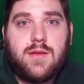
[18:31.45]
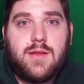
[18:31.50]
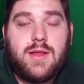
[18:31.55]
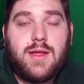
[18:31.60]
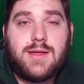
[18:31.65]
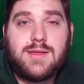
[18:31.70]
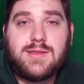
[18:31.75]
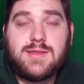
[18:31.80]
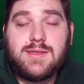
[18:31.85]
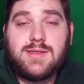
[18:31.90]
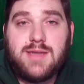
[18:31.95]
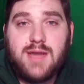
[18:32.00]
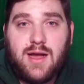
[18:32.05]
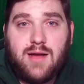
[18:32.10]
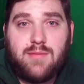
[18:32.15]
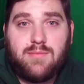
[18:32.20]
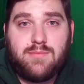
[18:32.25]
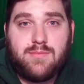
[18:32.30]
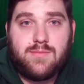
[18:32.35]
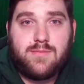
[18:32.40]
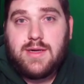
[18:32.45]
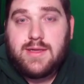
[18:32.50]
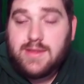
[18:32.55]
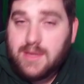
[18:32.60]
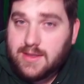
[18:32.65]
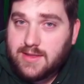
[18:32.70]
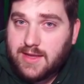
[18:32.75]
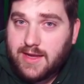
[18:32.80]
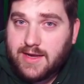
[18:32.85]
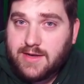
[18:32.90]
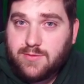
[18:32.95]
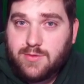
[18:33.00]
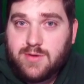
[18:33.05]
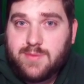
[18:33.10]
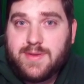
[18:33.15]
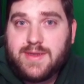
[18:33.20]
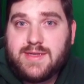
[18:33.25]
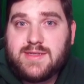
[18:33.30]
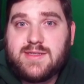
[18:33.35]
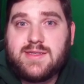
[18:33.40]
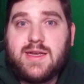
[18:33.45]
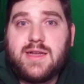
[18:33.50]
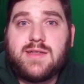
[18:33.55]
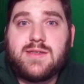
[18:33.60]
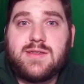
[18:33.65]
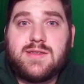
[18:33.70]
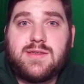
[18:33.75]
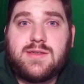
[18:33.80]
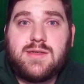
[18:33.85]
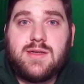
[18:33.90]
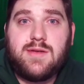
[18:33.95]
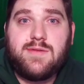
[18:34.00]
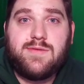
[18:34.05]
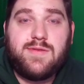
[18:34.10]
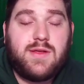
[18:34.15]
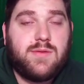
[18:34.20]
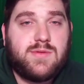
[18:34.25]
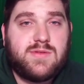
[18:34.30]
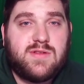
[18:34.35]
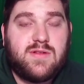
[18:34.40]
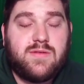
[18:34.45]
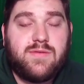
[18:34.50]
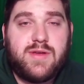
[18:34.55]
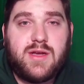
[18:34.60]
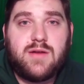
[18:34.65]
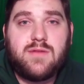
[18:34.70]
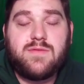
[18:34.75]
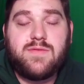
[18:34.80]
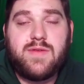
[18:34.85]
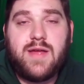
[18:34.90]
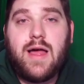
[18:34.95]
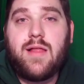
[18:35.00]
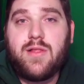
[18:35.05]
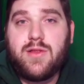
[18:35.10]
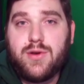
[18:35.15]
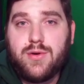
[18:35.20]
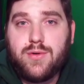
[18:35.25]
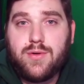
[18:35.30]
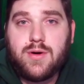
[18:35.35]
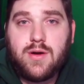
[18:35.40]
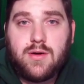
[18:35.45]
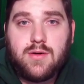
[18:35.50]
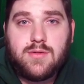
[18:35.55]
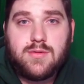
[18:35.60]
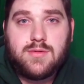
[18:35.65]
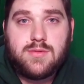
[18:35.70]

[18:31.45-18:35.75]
That's dumb. That line would have made sense if he was living on Valinor.